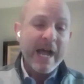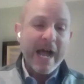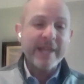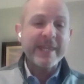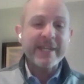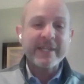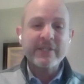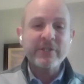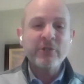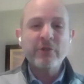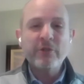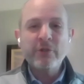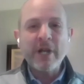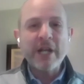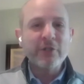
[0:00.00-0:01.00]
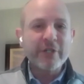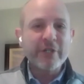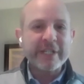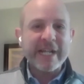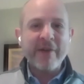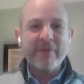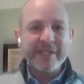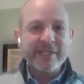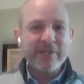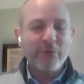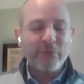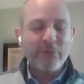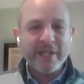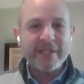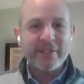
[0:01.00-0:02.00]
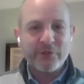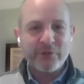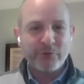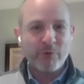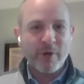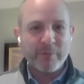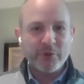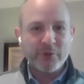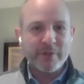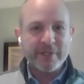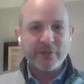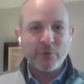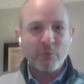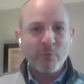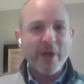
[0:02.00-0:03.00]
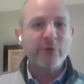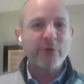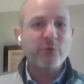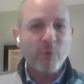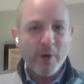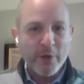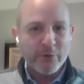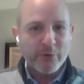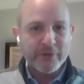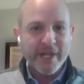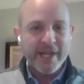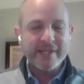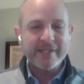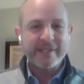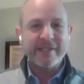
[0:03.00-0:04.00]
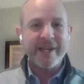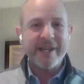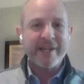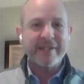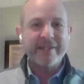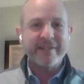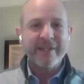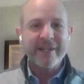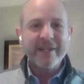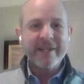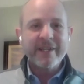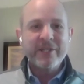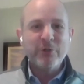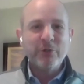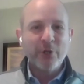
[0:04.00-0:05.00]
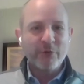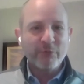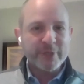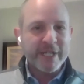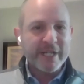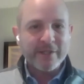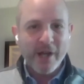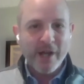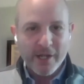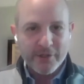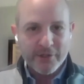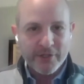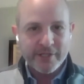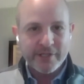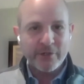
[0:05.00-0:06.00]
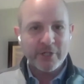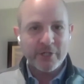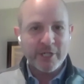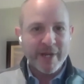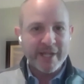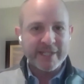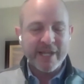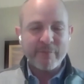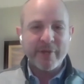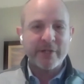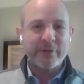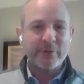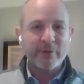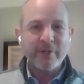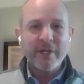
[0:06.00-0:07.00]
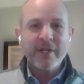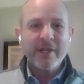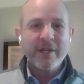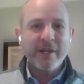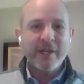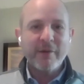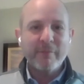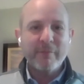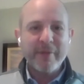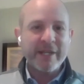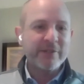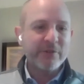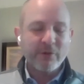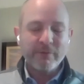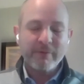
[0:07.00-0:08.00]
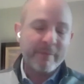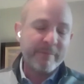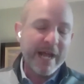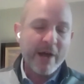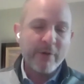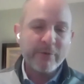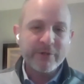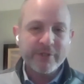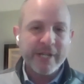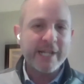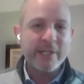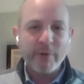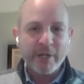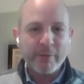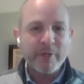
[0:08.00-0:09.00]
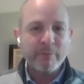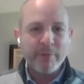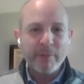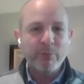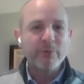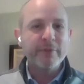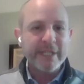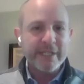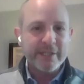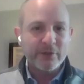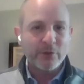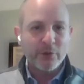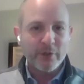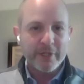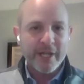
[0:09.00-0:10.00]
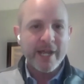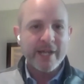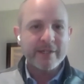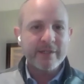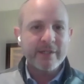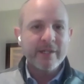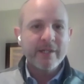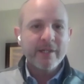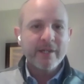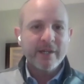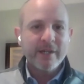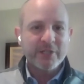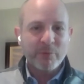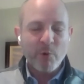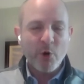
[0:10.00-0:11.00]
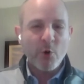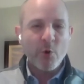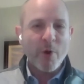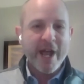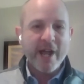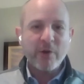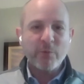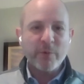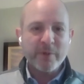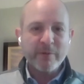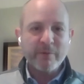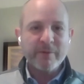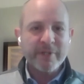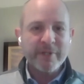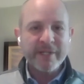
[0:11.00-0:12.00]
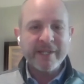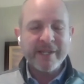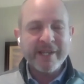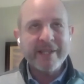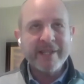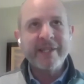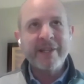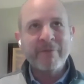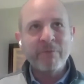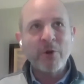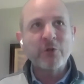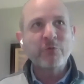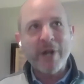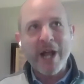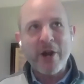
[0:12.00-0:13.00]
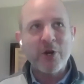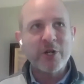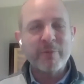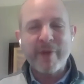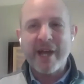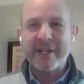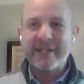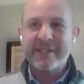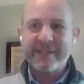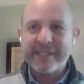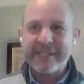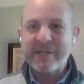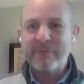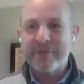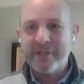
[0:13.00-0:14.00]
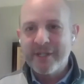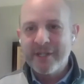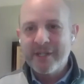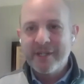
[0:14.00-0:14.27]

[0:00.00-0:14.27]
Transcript: I think you got to look at every single thing that disrupts you. And so weather is one of those things, and you look for technologies that are going to make that better. And so, I would just highly recommend people need to look at Tomorrow Eye. At first, when I heard about it, it seemed